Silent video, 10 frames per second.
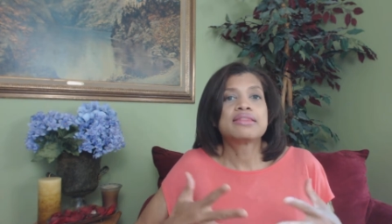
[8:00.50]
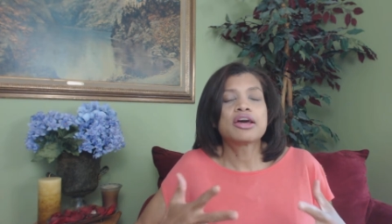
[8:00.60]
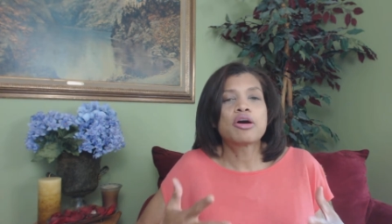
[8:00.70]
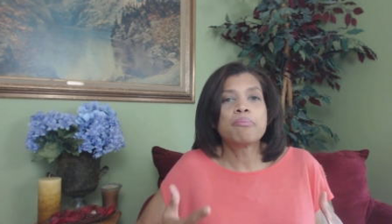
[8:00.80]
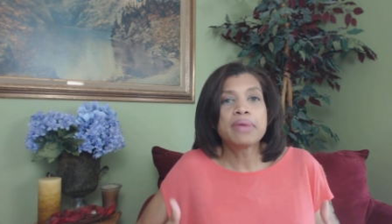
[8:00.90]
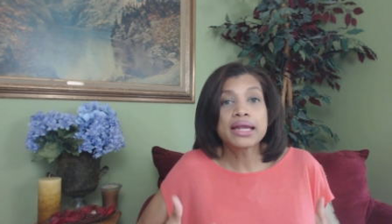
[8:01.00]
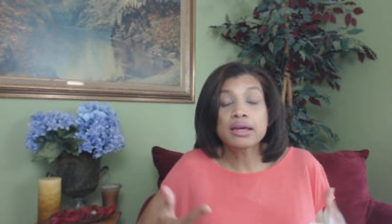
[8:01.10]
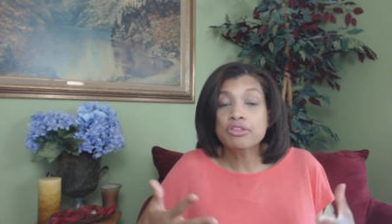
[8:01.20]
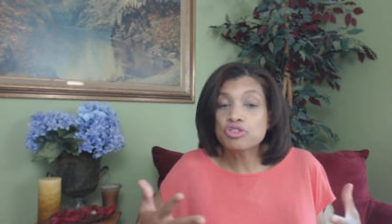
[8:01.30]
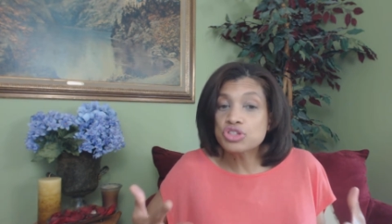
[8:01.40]
there are
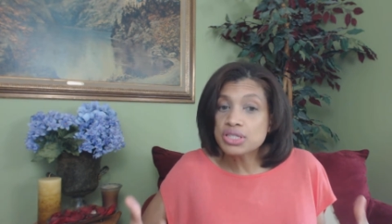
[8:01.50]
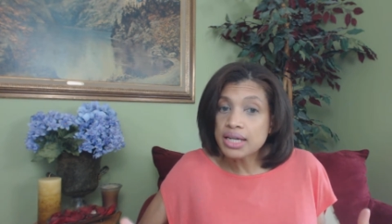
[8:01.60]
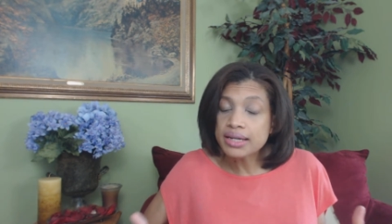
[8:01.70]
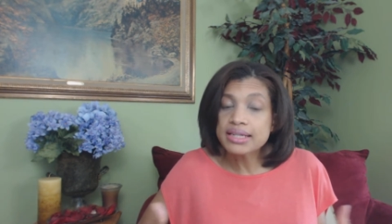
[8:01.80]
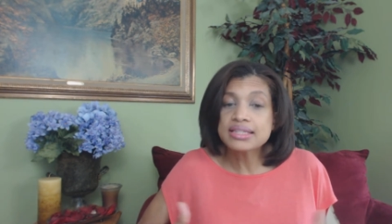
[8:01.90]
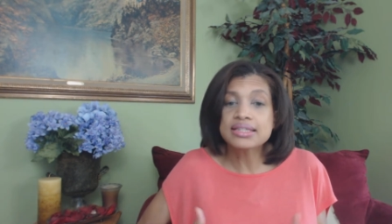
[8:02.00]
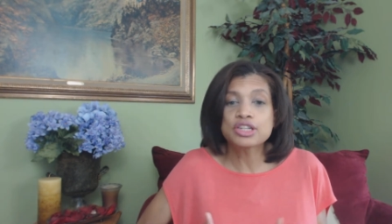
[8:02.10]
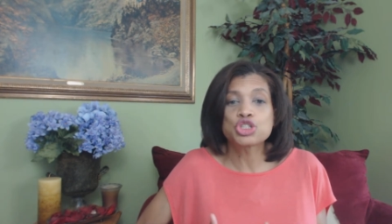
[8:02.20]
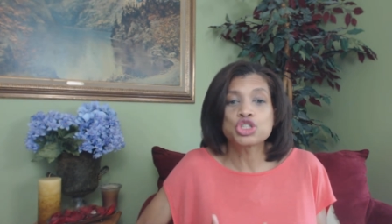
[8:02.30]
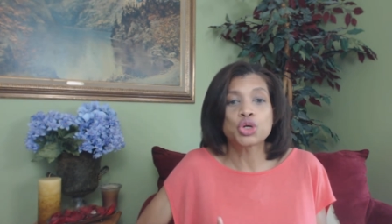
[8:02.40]
many other studies
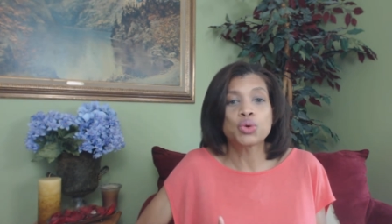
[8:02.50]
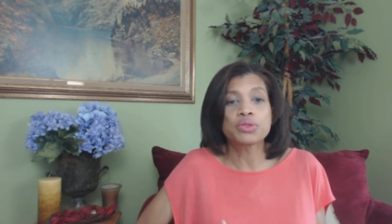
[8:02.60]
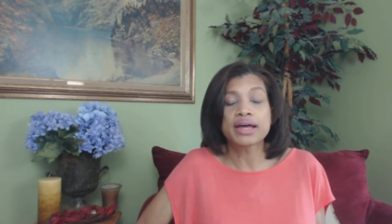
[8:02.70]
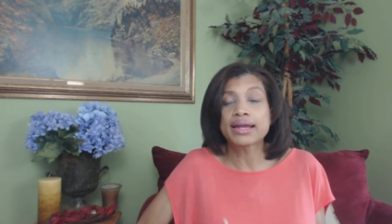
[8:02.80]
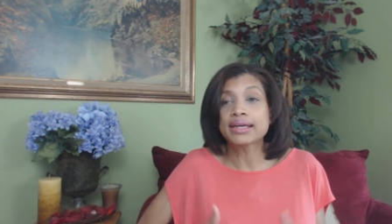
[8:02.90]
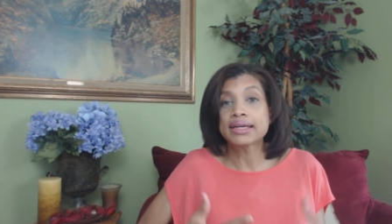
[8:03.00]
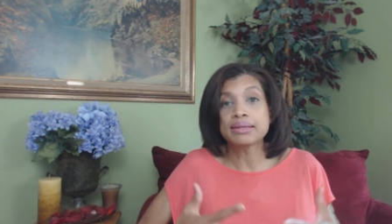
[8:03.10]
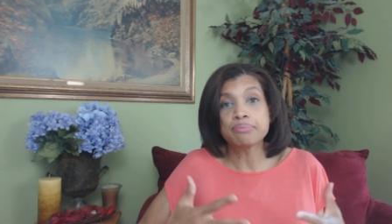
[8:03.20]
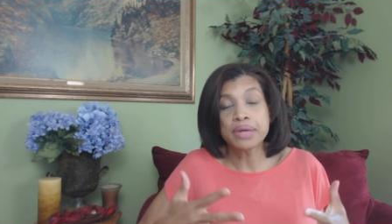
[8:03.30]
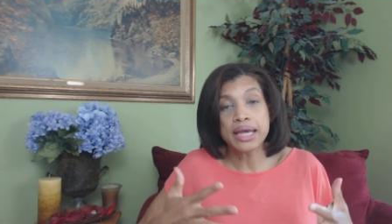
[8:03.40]
that show that it
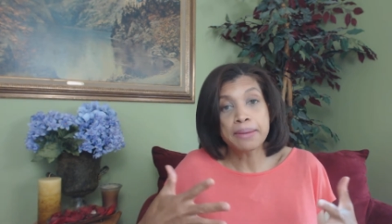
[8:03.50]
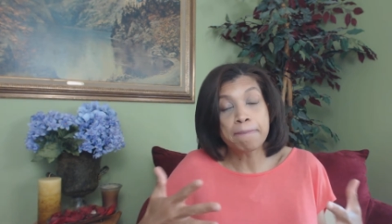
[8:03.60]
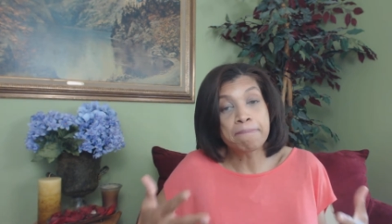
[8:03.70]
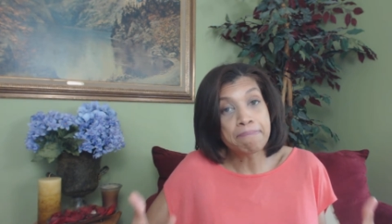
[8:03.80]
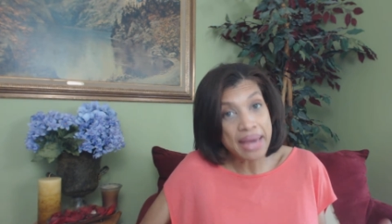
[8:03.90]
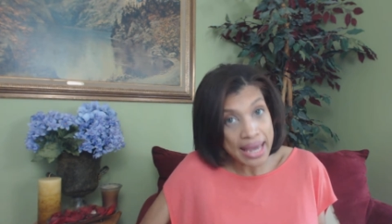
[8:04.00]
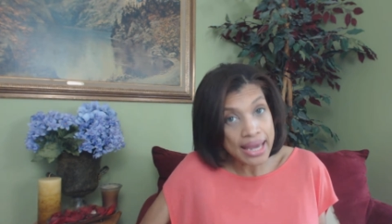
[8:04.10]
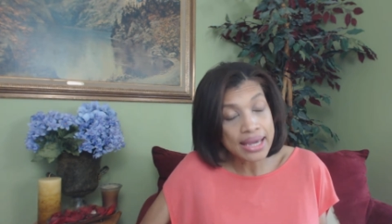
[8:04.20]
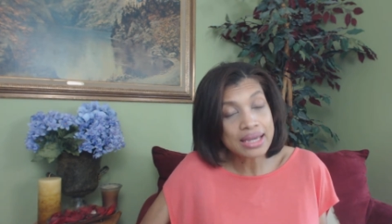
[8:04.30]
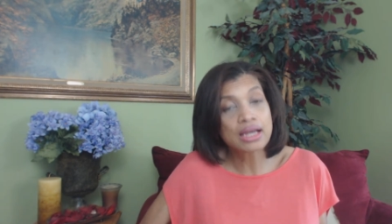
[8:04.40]
can, it
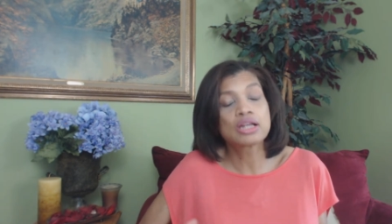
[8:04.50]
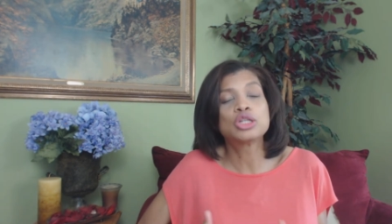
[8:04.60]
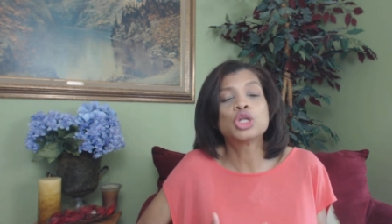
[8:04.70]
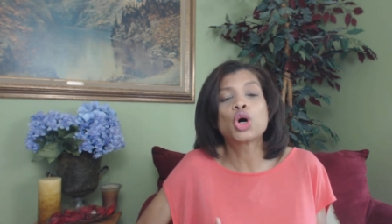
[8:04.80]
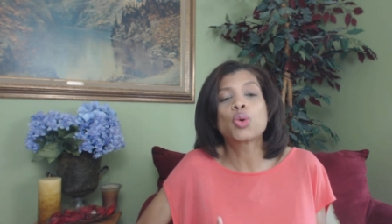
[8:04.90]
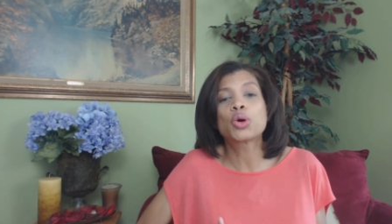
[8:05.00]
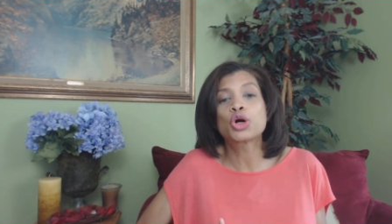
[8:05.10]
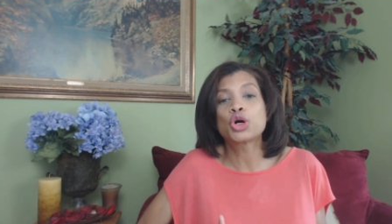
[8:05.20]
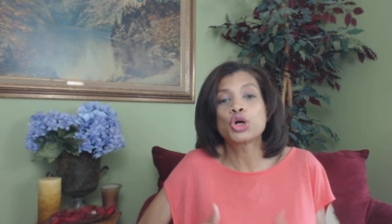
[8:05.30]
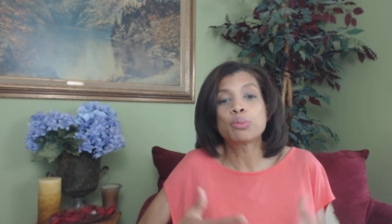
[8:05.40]
may
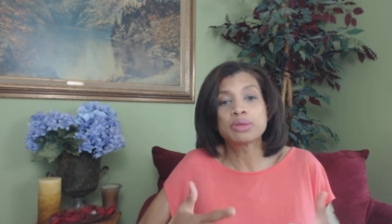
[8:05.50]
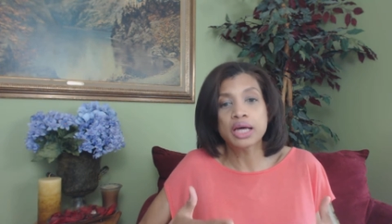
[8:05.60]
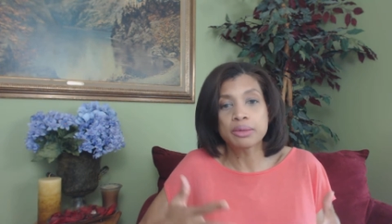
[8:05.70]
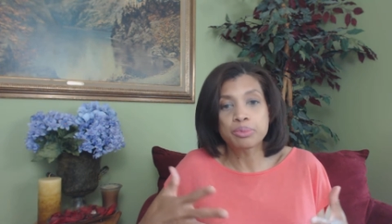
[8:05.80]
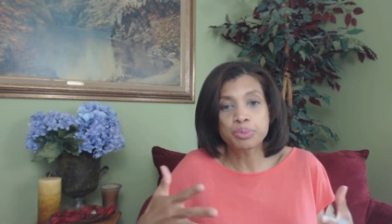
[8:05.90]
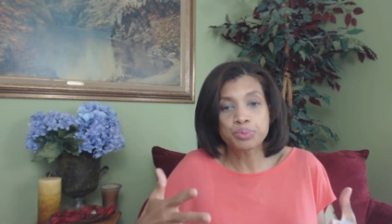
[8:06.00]
lower blood